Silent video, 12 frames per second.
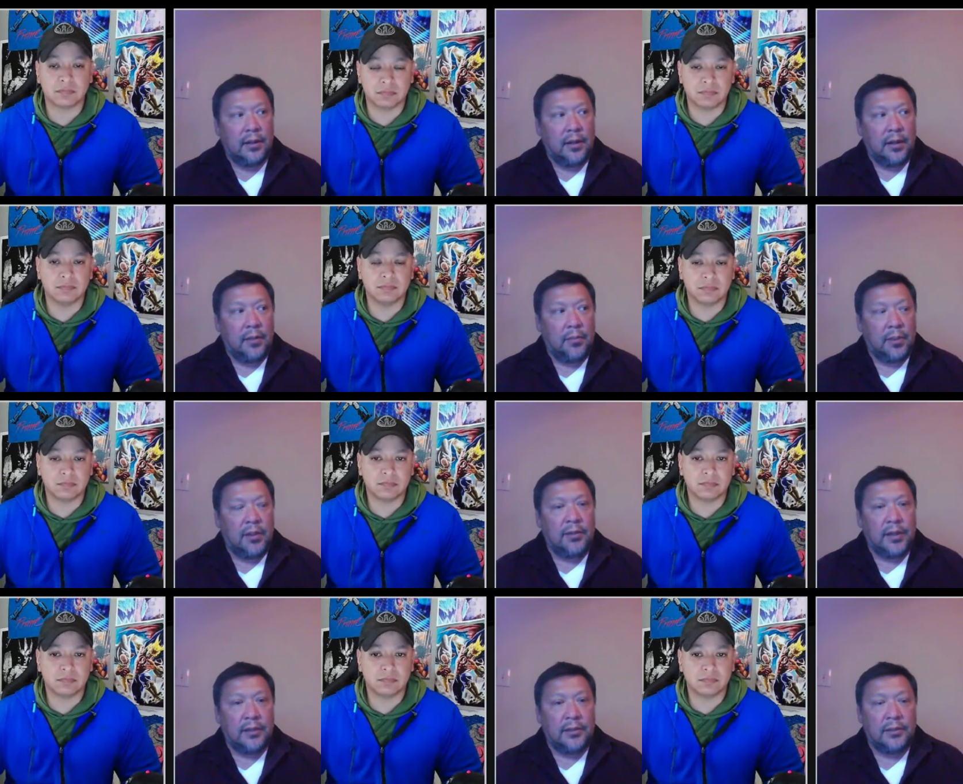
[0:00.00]
Speaker 1: Uh, mm-hmm. But here
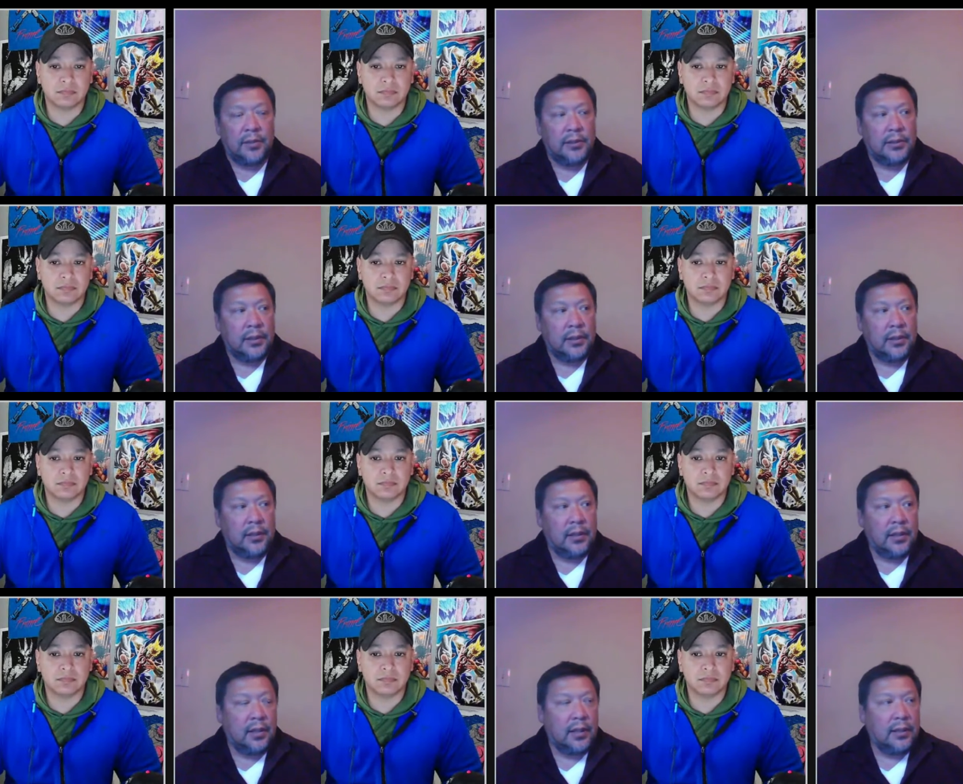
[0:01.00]
down the stretch, they did, and
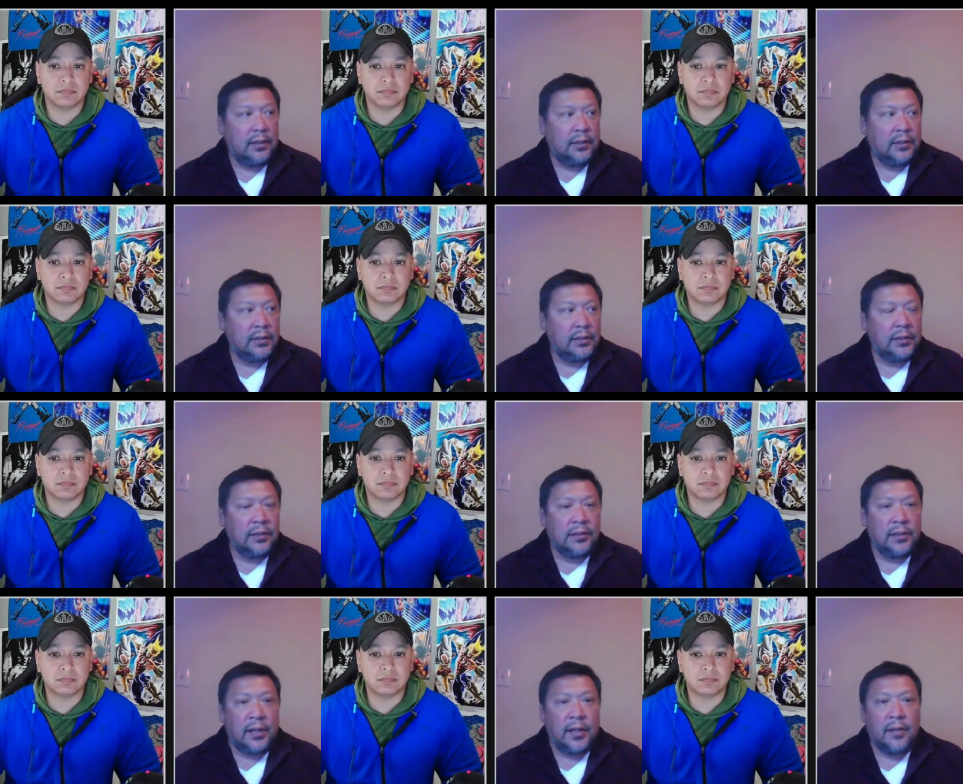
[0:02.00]
I, it's, it's, a good
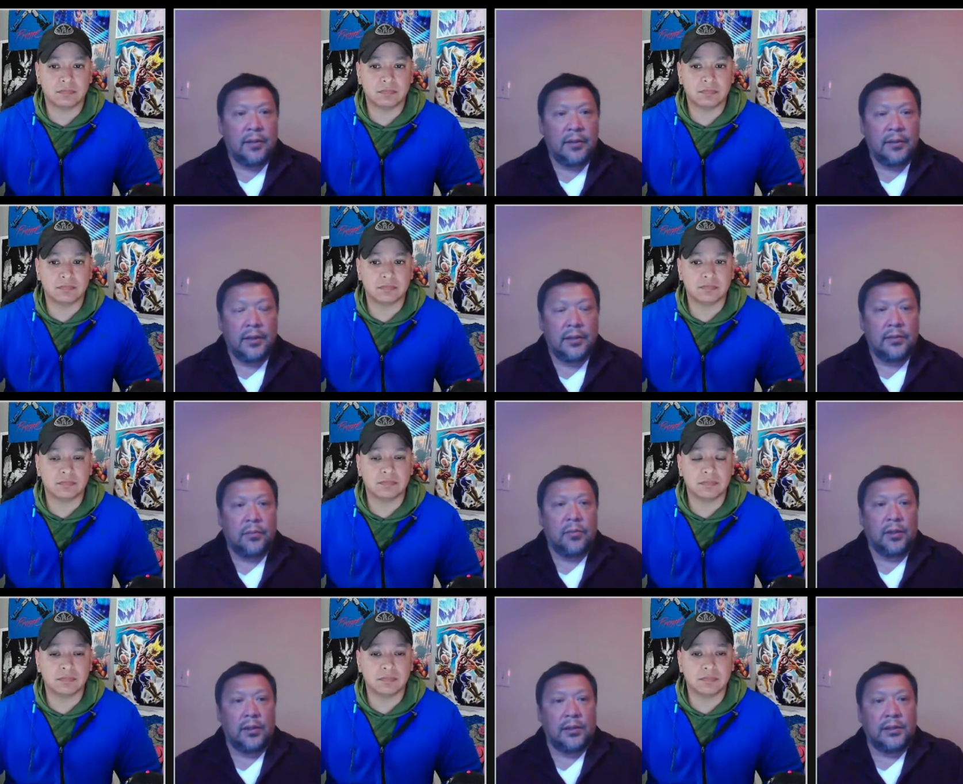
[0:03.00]
sign. It's, it's, a
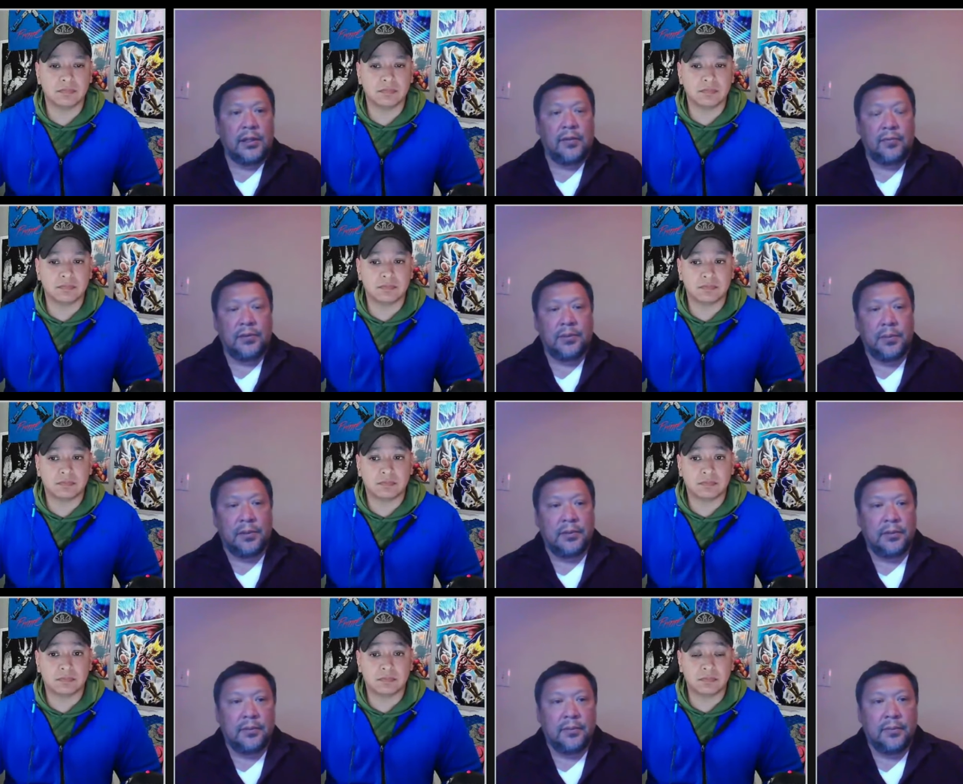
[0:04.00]
really good sign for the
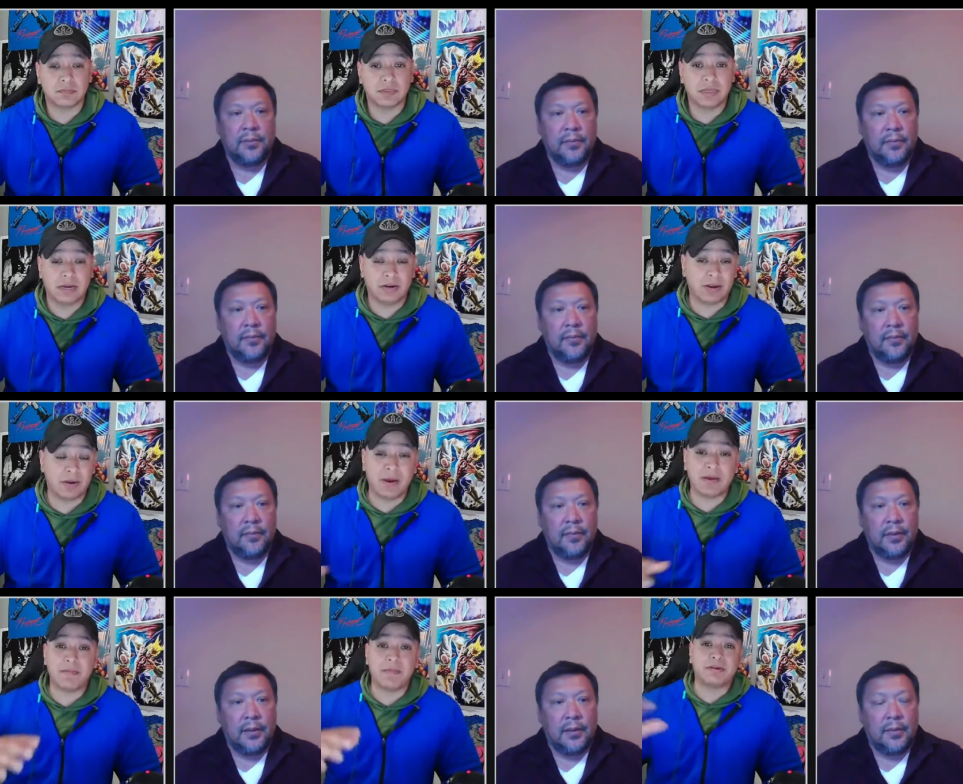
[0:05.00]
Spurs.
Speaker 2: Yeah, look, I'm
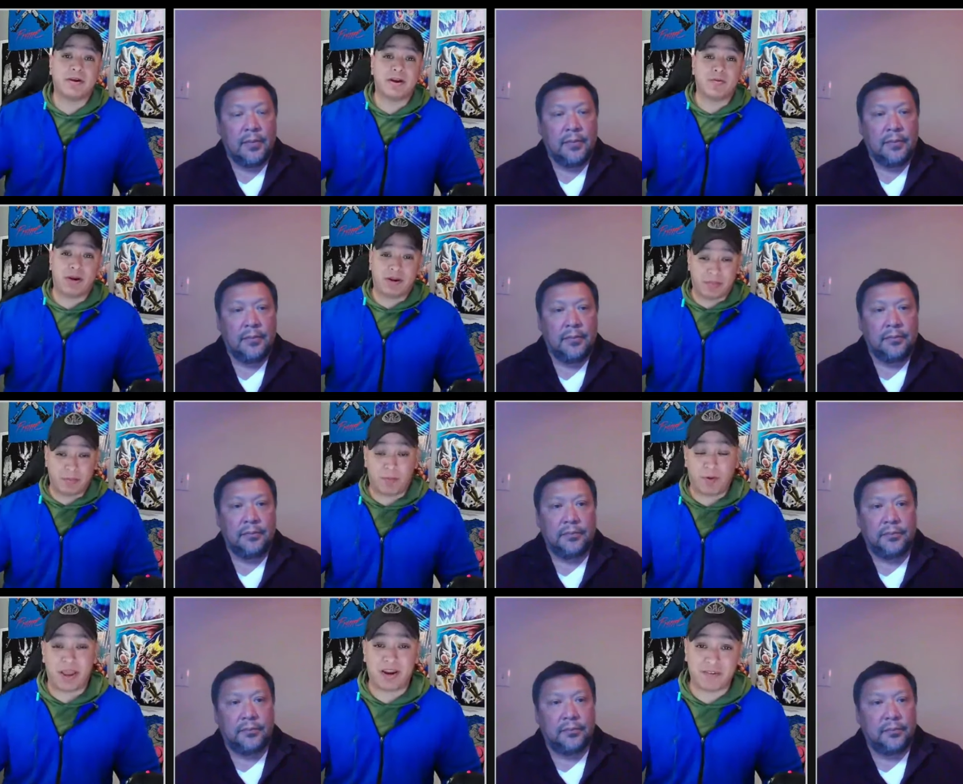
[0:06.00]
not, I'm not trying to rain on the
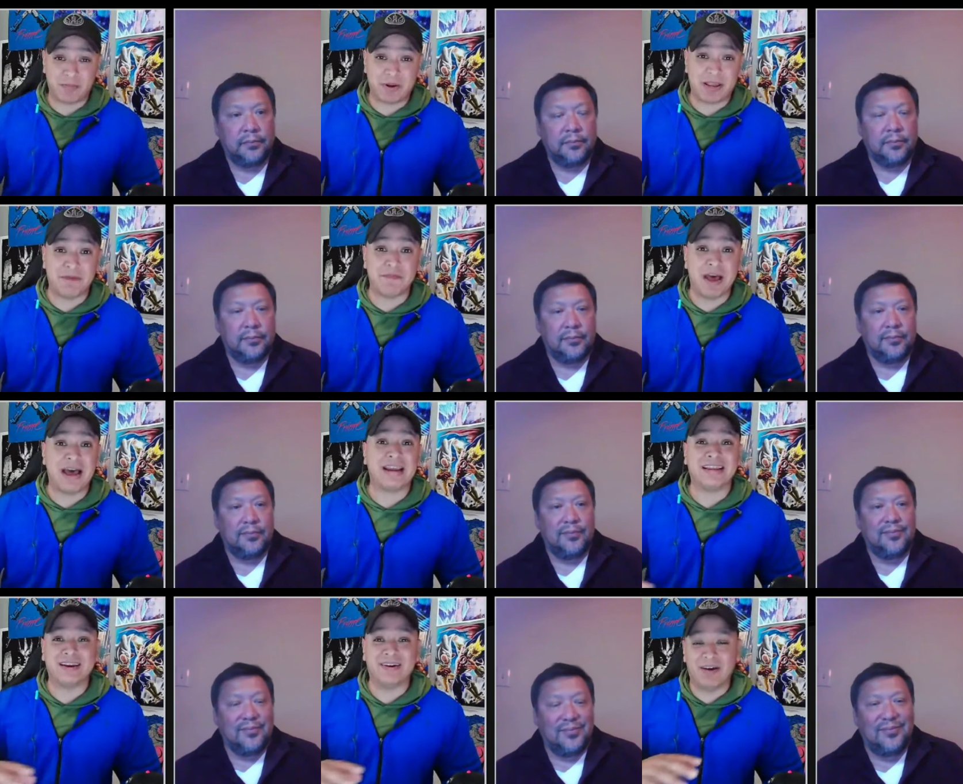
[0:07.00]
parade, everybody. I'm not.
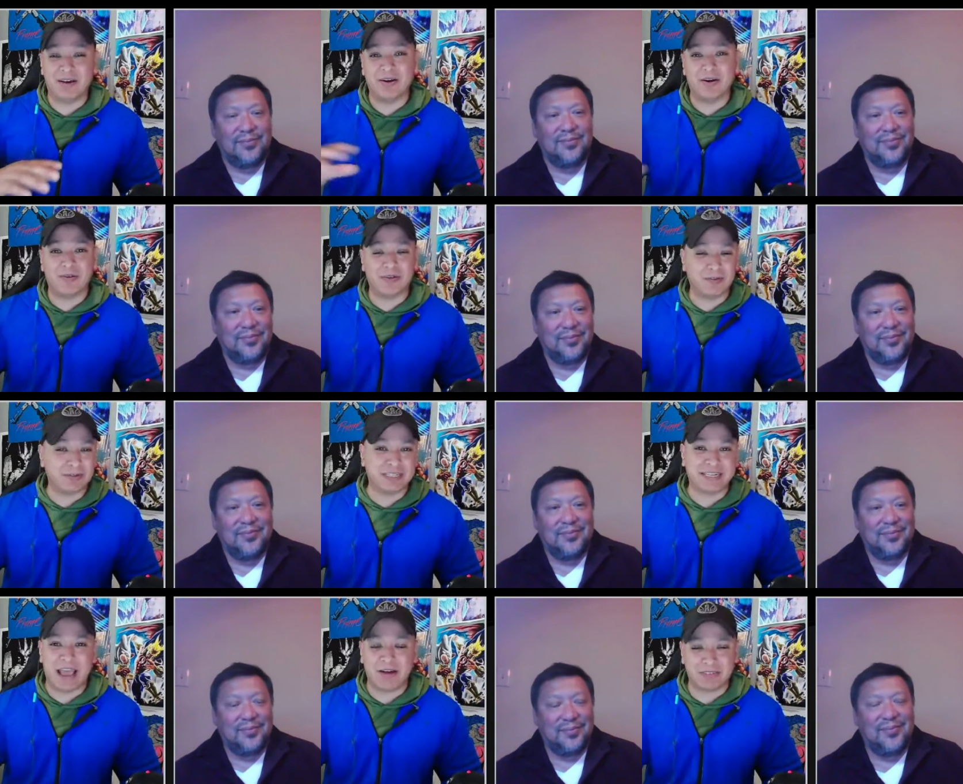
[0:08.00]
Mm-hmm. You know, I know it was
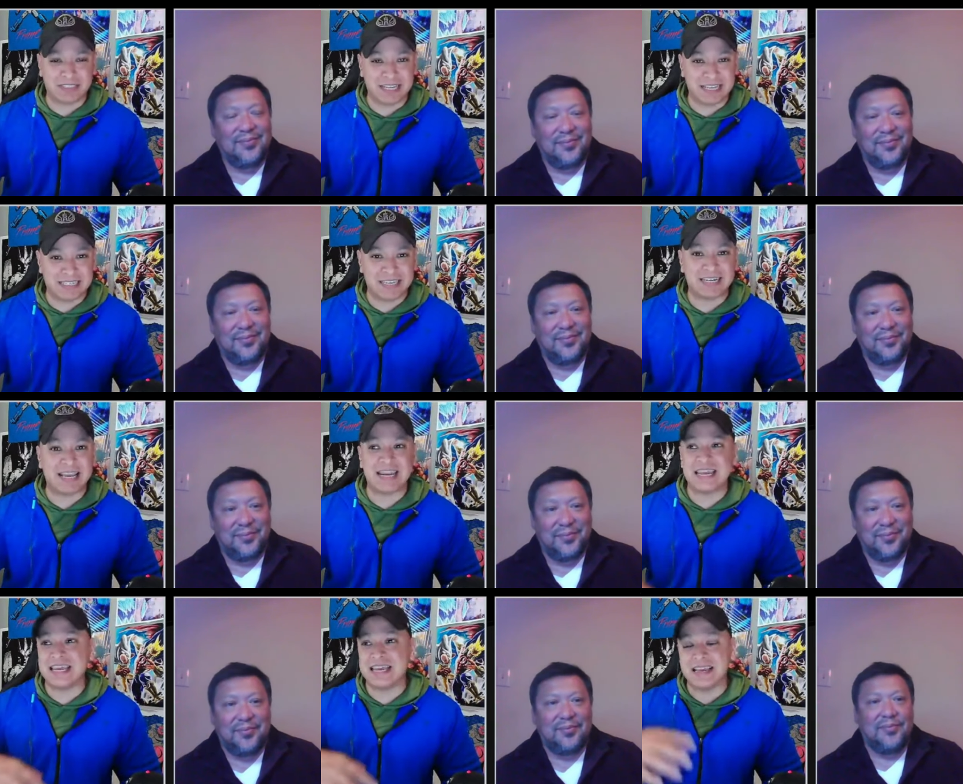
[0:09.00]
a down season.
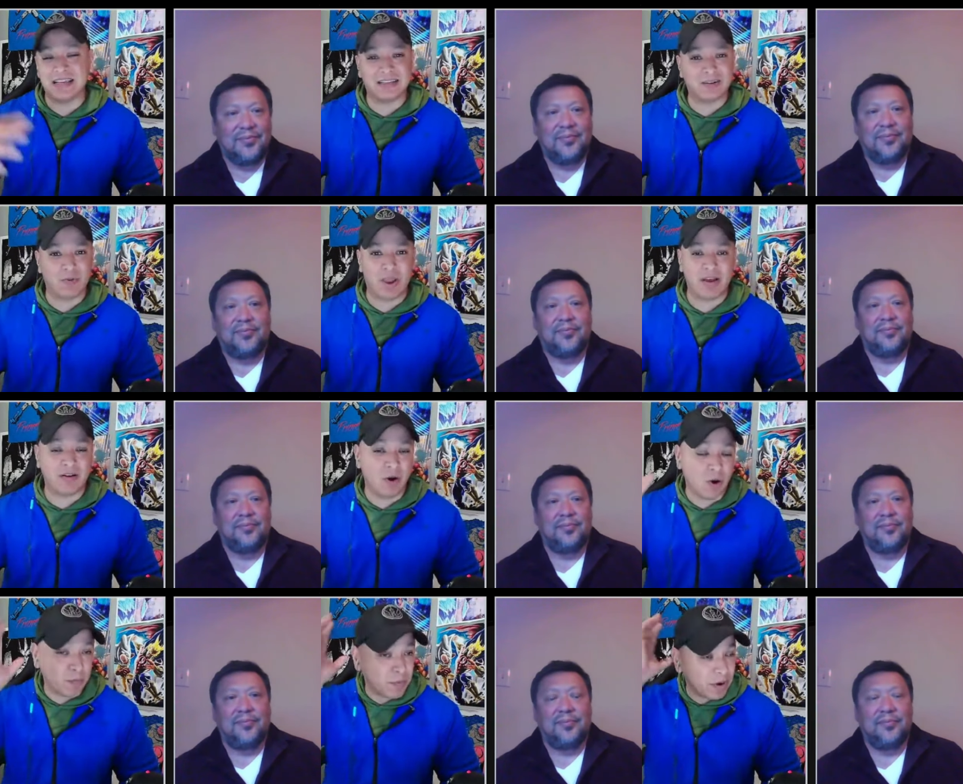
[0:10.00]
Any ray of
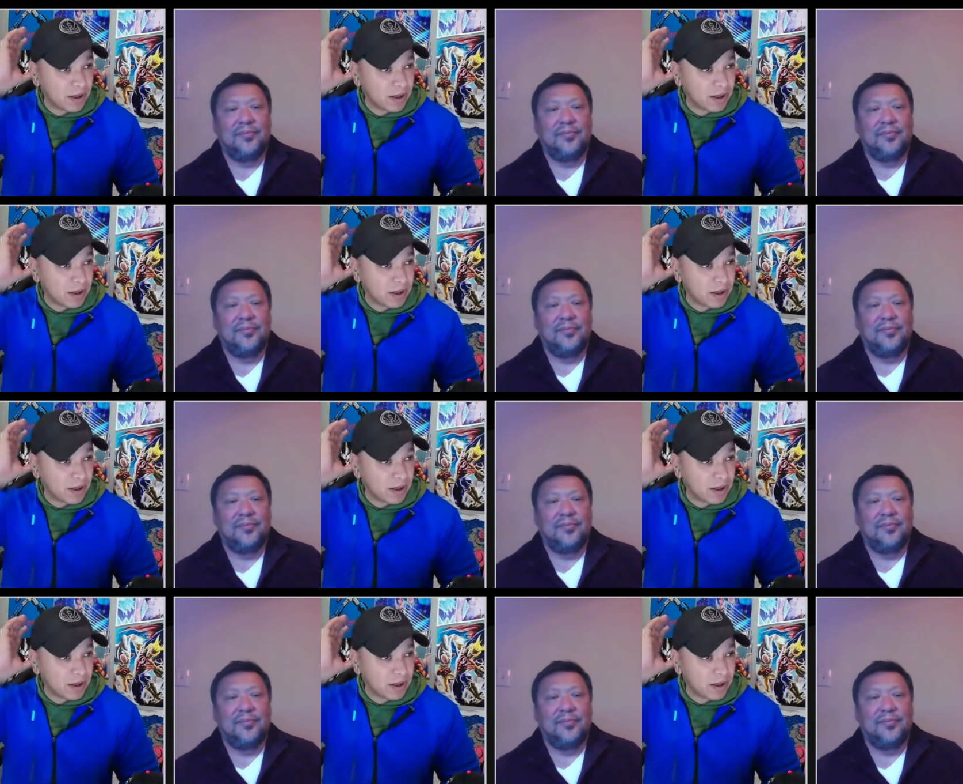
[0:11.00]
hope